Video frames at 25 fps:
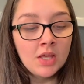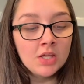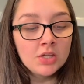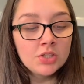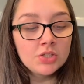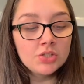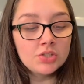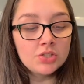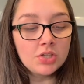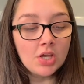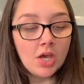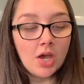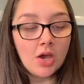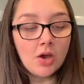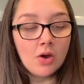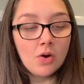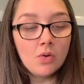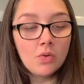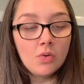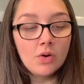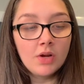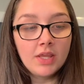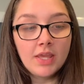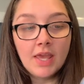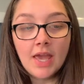
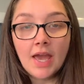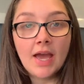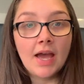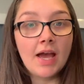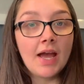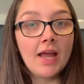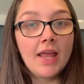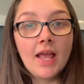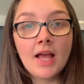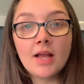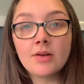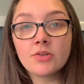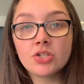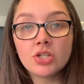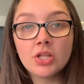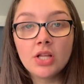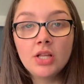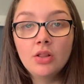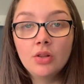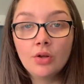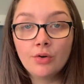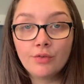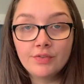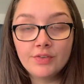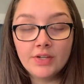So yeah, I actually
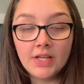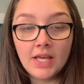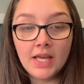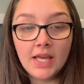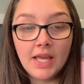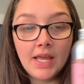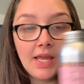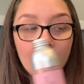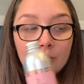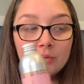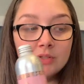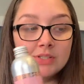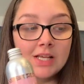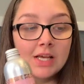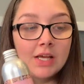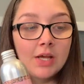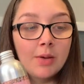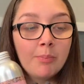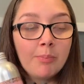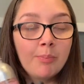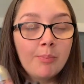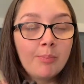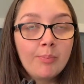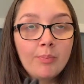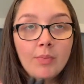loved it. It was
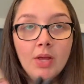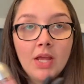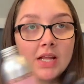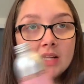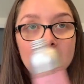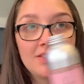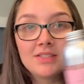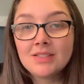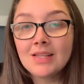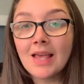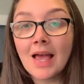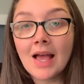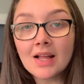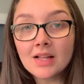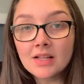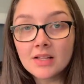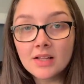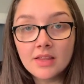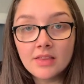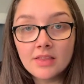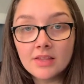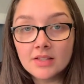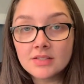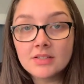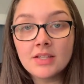
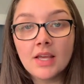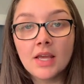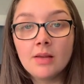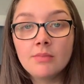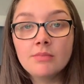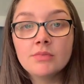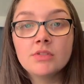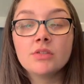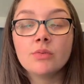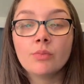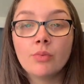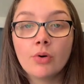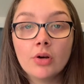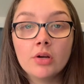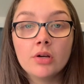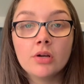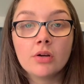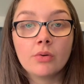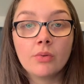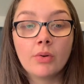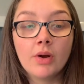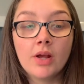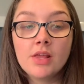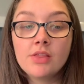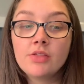exactly the same to
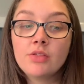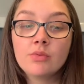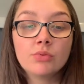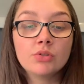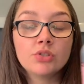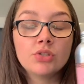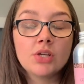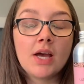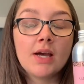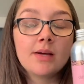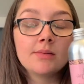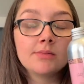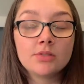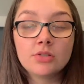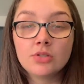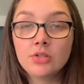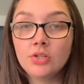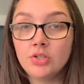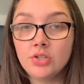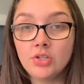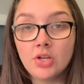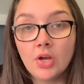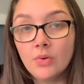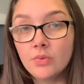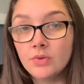work with. There was
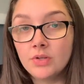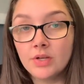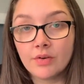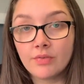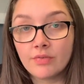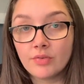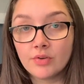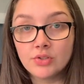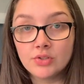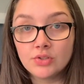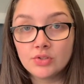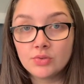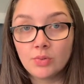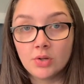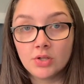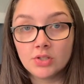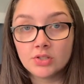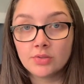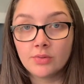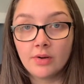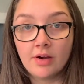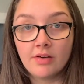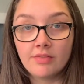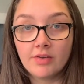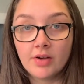absolutely no difference
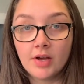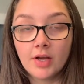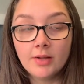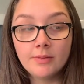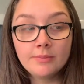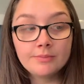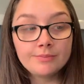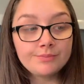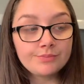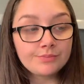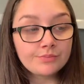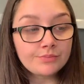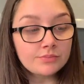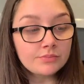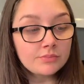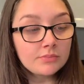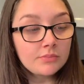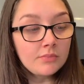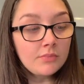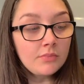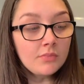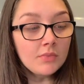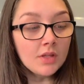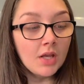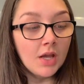whatsoever.
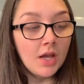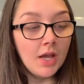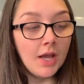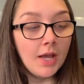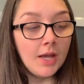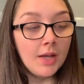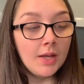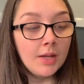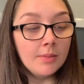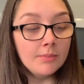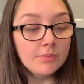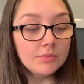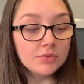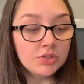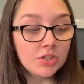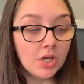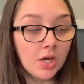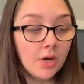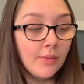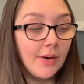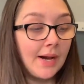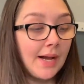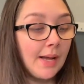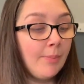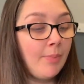
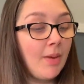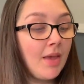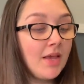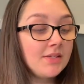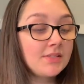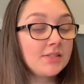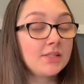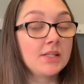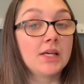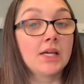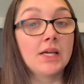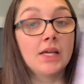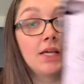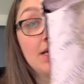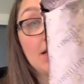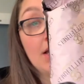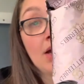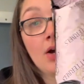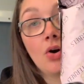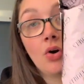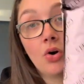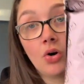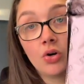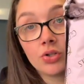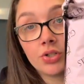So I basically
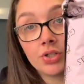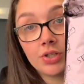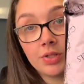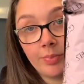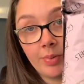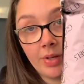ordered the